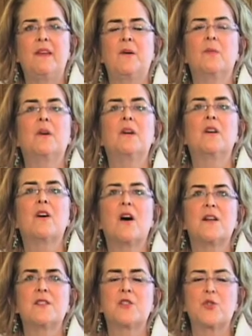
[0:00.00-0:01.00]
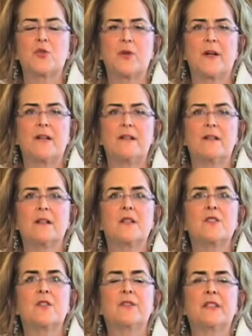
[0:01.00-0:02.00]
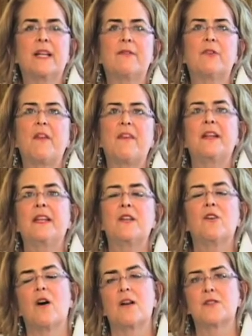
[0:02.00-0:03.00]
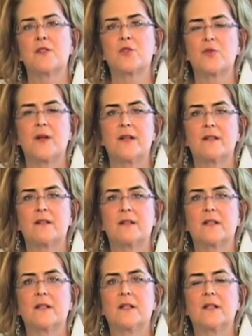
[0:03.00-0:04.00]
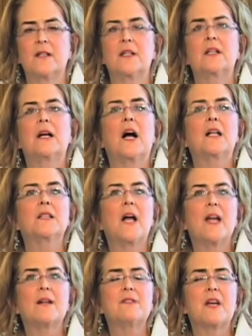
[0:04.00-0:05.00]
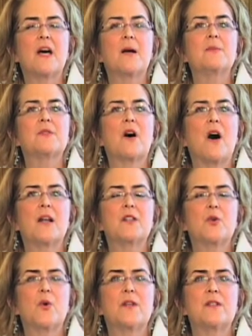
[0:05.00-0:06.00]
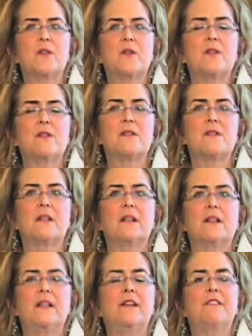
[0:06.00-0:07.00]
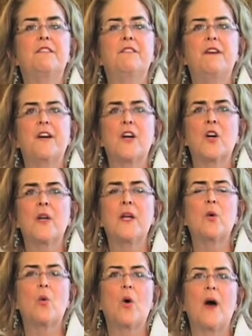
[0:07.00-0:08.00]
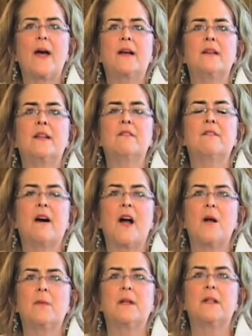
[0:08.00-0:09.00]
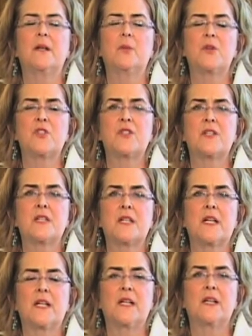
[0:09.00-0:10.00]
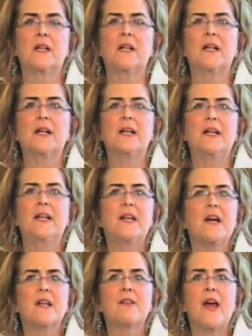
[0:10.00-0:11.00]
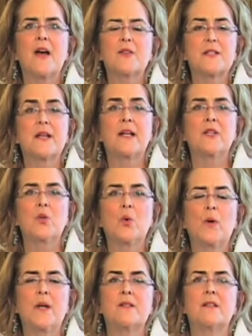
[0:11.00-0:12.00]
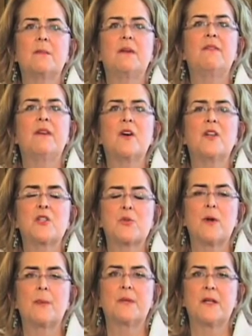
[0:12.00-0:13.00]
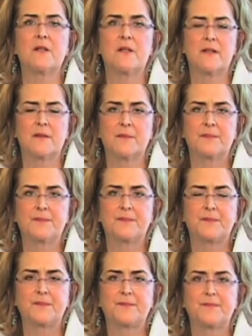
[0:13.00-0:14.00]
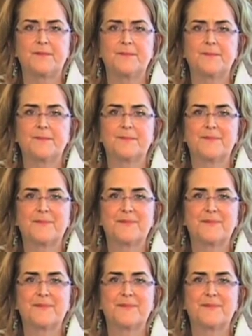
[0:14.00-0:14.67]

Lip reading: them concentrate to the level that they need to concentrate. A lot of times, auditory students need a very quiet environment in which to study. Any kind of outside noise can be very disrupting to them.